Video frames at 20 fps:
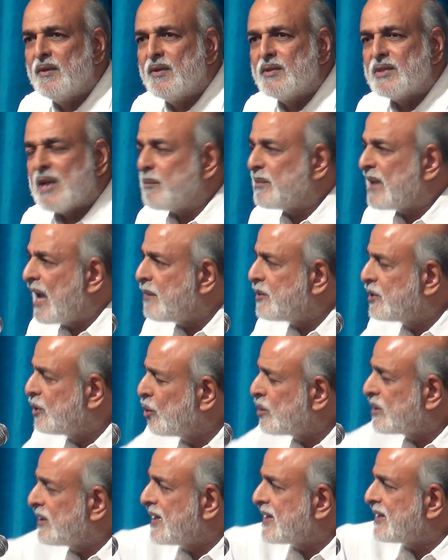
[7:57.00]
Sometimes
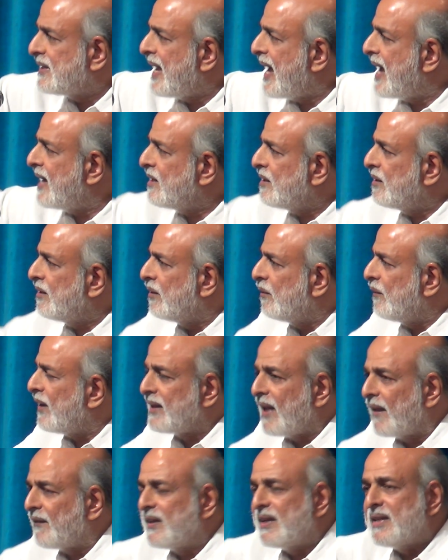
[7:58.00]
useless land where
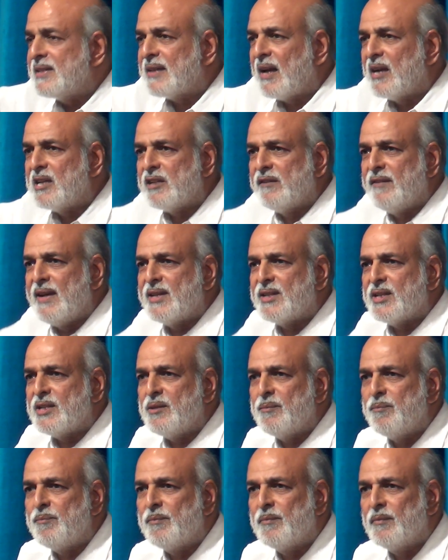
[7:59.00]
nothing is cultivated.
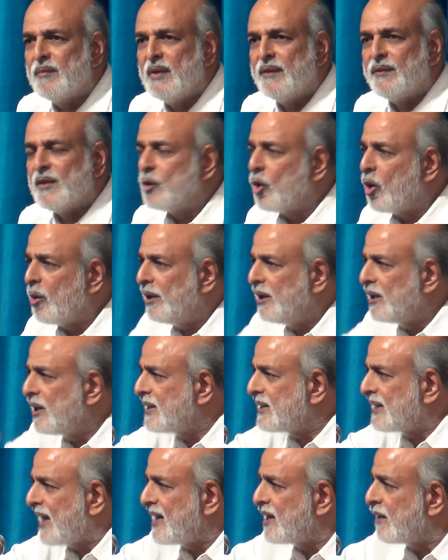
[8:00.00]

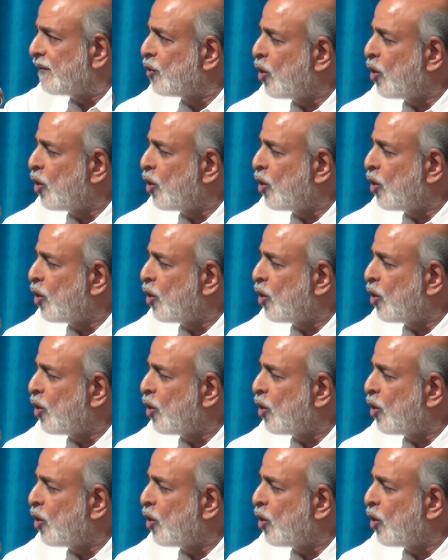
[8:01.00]
It's kind of